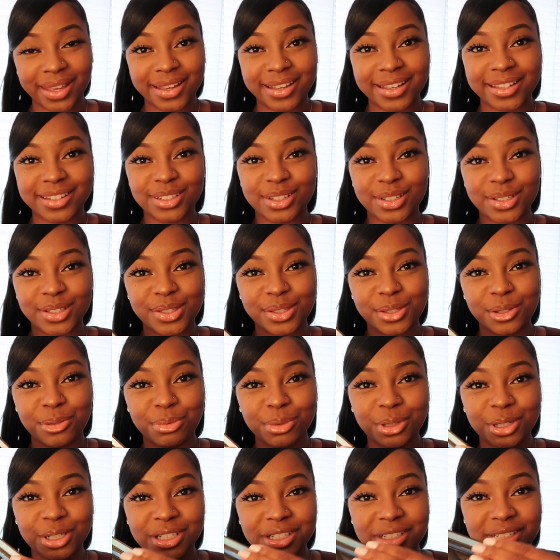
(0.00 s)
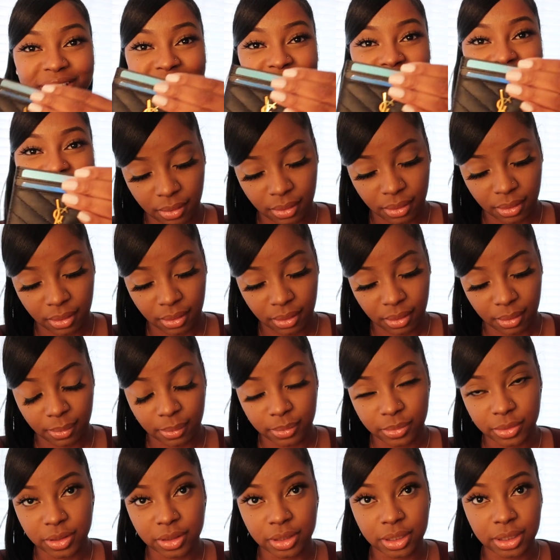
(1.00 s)
it's just super chic
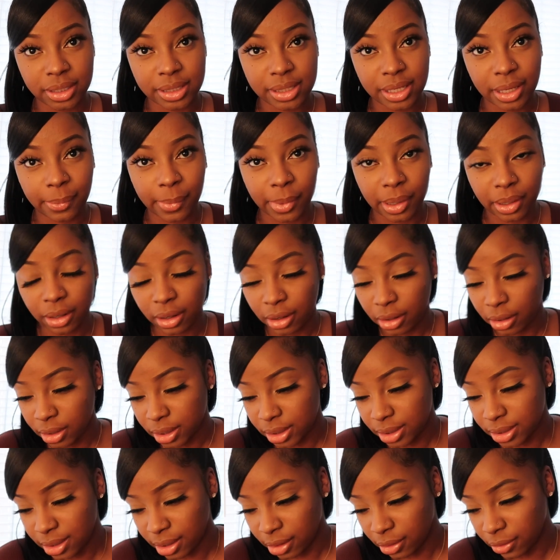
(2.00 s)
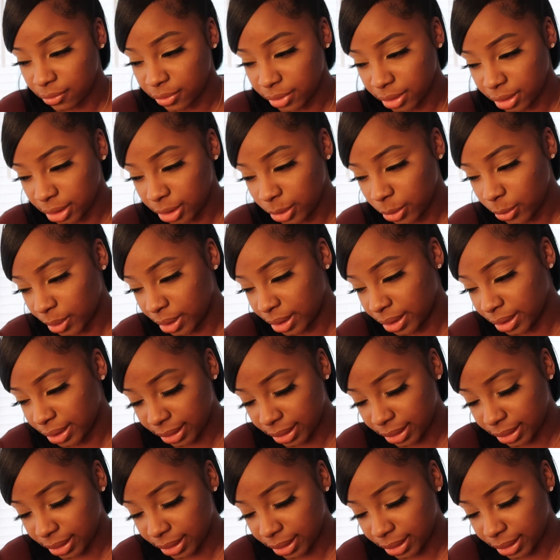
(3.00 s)
I'm just gonna take my cards out really quick.